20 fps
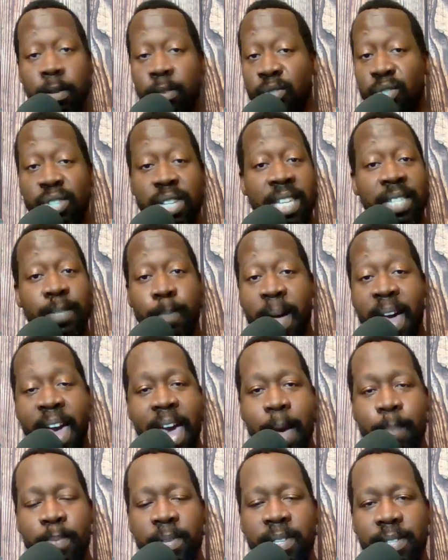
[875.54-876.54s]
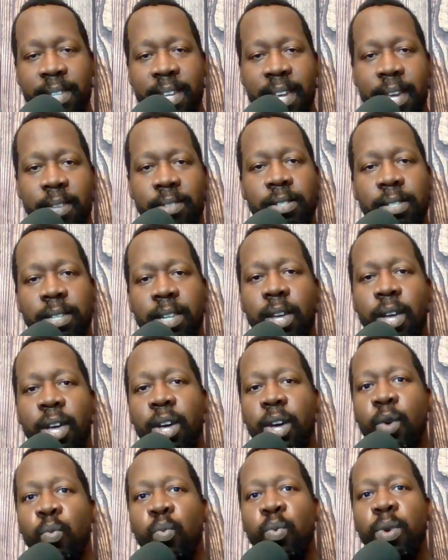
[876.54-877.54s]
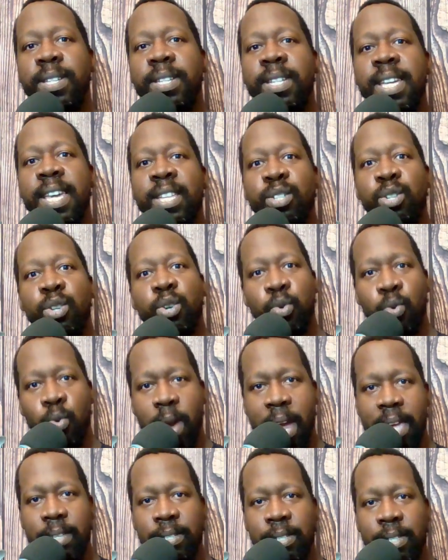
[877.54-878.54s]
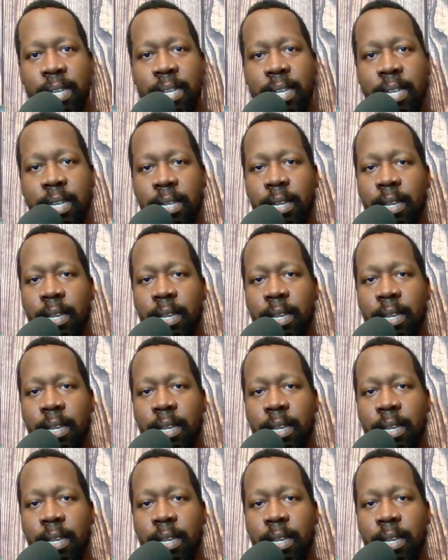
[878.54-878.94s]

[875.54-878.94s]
just by happenstance, which is crazy,